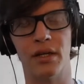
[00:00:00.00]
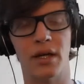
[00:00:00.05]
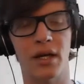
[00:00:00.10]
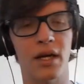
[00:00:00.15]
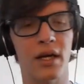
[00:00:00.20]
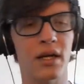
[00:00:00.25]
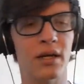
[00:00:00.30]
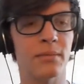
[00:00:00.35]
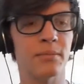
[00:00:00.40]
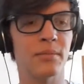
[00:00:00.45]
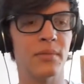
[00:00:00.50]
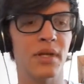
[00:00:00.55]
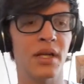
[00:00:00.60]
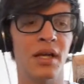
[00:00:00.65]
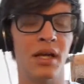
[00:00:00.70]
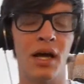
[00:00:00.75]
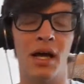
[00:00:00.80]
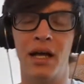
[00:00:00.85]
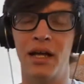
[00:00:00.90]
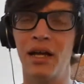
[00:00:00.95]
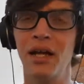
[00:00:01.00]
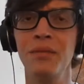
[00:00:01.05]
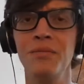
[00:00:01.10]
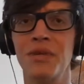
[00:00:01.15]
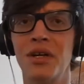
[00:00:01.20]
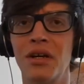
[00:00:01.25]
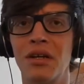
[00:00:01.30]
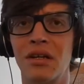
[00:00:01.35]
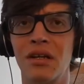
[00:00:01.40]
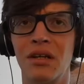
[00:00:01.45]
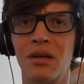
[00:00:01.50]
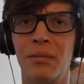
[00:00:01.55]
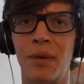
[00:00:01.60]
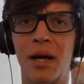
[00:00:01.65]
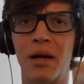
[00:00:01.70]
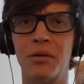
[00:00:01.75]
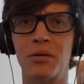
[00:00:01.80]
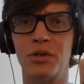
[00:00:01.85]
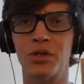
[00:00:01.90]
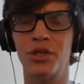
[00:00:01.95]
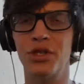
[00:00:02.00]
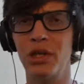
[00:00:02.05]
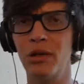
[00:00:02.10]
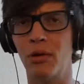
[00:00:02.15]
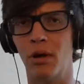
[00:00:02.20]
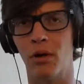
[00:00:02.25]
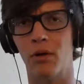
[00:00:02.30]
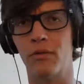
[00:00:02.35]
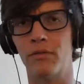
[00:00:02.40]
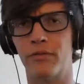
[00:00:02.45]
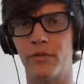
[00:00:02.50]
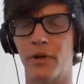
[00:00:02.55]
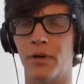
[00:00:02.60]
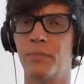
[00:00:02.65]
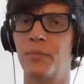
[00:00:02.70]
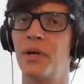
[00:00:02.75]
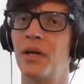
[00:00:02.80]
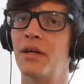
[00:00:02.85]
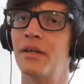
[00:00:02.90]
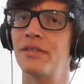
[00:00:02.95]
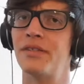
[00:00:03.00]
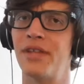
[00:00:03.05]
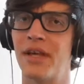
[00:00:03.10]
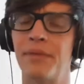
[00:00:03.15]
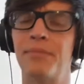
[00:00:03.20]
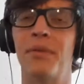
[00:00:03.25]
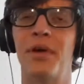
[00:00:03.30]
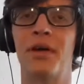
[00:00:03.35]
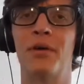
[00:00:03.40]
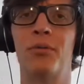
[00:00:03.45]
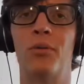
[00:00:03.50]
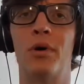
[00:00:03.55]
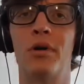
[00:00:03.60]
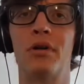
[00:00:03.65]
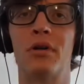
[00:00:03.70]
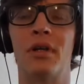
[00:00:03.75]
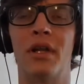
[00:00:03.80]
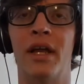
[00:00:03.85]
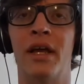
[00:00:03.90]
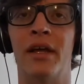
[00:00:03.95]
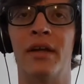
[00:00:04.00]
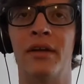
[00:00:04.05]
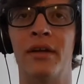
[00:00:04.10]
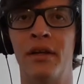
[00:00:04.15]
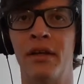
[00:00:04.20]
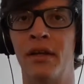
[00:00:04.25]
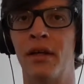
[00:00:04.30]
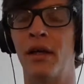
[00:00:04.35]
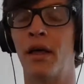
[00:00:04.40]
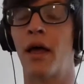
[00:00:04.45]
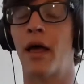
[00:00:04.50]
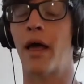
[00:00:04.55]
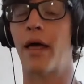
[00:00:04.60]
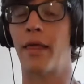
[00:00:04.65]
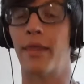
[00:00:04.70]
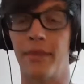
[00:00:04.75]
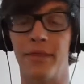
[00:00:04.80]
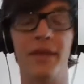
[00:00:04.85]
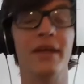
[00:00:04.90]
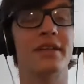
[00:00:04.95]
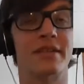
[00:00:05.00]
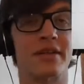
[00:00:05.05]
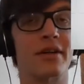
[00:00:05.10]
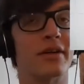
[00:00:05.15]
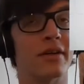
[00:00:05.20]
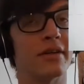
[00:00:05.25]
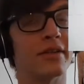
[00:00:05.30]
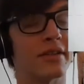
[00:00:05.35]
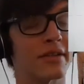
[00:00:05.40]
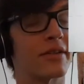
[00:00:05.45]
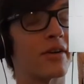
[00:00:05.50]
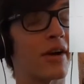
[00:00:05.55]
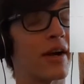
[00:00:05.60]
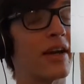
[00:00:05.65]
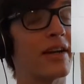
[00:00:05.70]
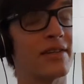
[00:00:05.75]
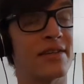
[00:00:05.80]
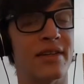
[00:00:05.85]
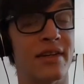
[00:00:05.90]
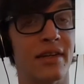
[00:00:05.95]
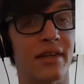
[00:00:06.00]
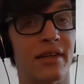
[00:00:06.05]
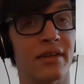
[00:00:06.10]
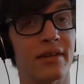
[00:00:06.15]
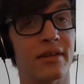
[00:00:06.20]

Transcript: And I'm talking about Shiro from Dead Man Wonderland. This girl is crazy.